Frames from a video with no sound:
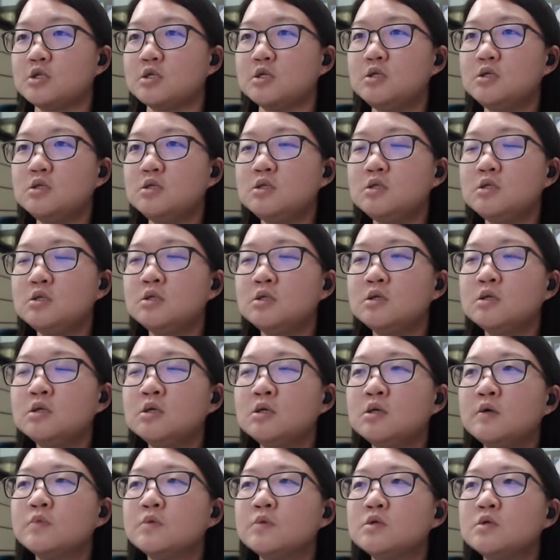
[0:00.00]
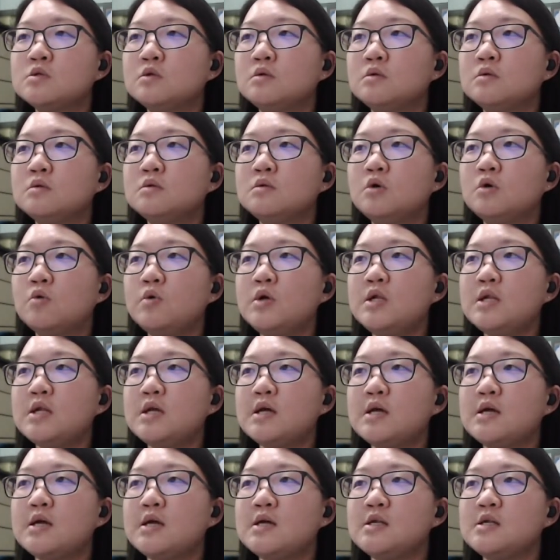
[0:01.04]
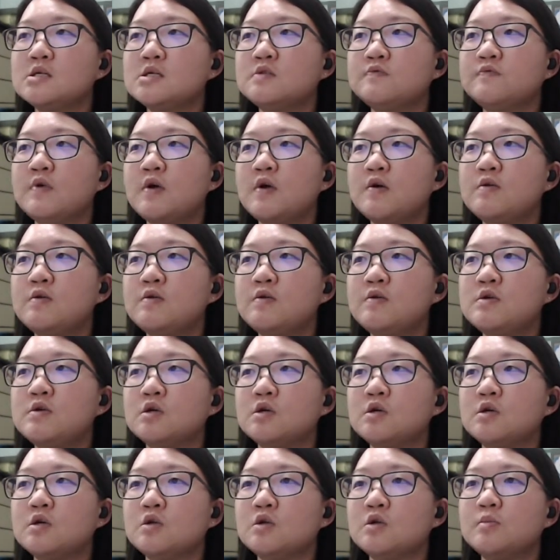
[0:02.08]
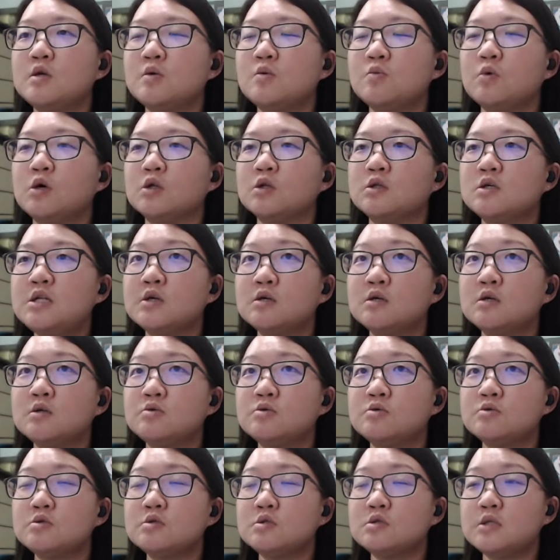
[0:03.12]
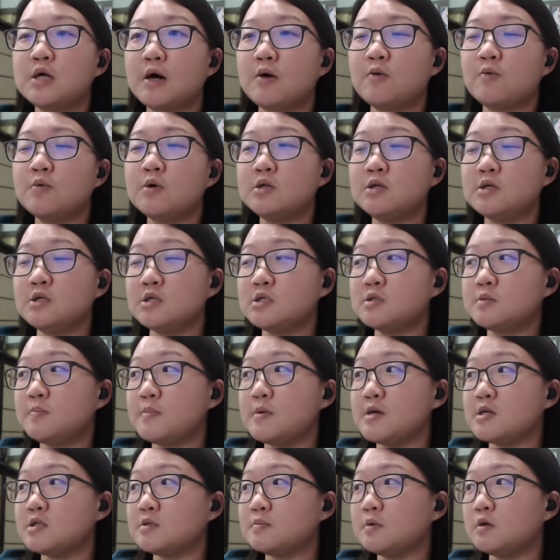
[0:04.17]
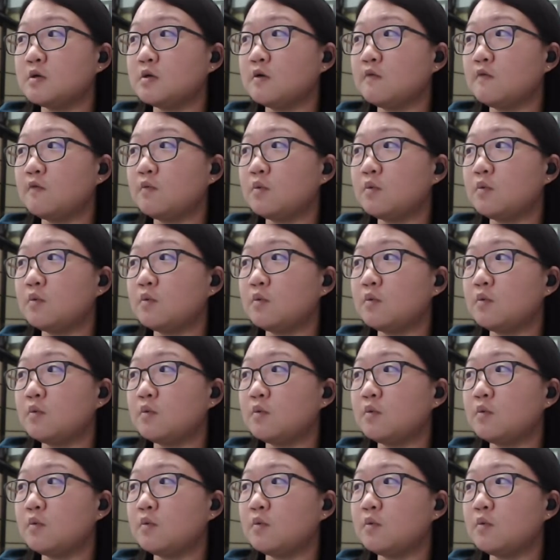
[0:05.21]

So knowing that it is very soluble in water, surely you cannot use downward displacement of water.